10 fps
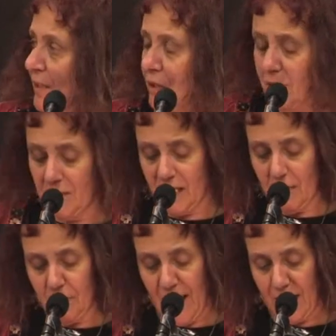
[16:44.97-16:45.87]
could be
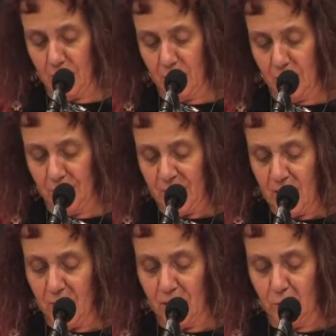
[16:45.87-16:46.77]

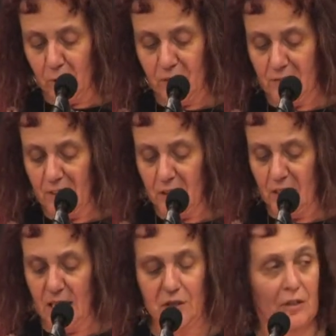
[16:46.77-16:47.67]
compatible with the rules of
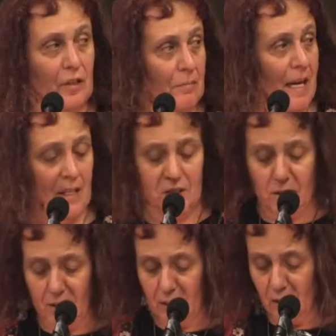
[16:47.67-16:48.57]
international
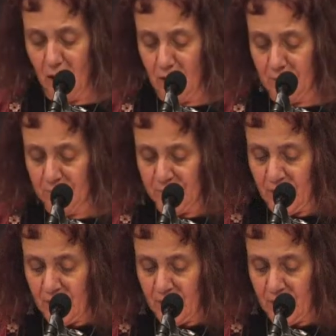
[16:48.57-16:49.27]
humanitarian law